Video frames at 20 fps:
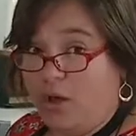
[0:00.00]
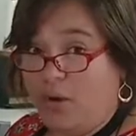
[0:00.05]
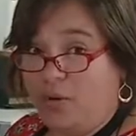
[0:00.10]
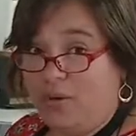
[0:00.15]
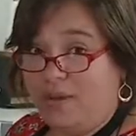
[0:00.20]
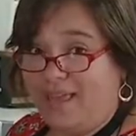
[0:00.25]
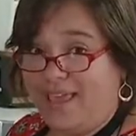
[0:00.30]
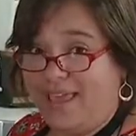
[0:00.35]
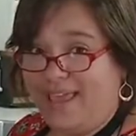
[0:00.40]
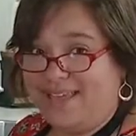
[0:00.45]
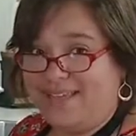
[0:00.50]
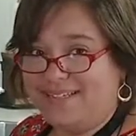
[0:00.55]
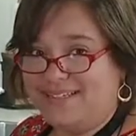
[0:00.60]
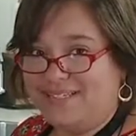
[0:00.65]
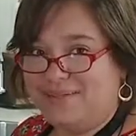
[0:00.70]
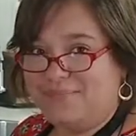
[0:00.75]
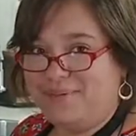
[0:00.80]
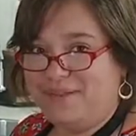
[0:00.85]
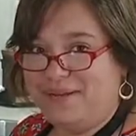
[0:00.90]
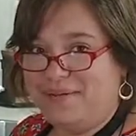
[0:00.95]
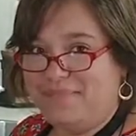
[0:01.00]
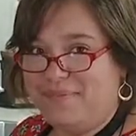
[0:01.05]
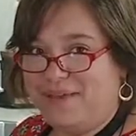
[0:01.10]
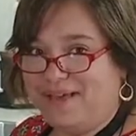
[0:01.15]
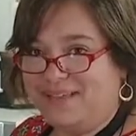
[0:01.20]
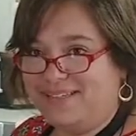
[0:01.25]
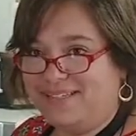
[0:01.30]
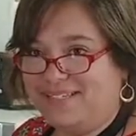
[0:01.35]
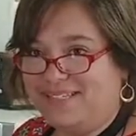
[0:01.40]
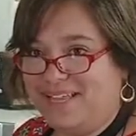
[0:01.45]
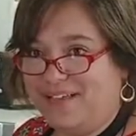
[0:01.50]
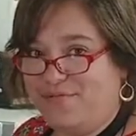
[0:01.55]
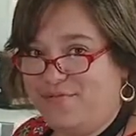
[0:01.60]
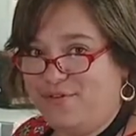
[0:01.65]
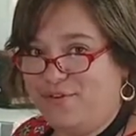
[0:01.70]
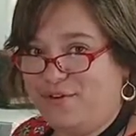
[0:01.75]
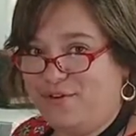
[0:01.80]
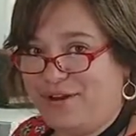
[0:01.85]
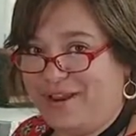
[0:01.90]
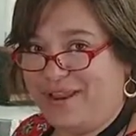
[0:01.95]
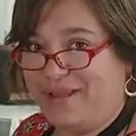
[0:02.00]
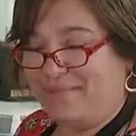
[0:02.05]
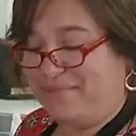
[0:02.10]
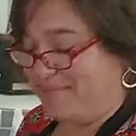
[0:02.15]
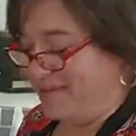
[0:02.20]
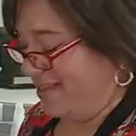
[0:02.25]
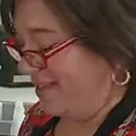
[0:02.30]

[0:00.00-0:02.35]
Okay, it's been about 7 or 8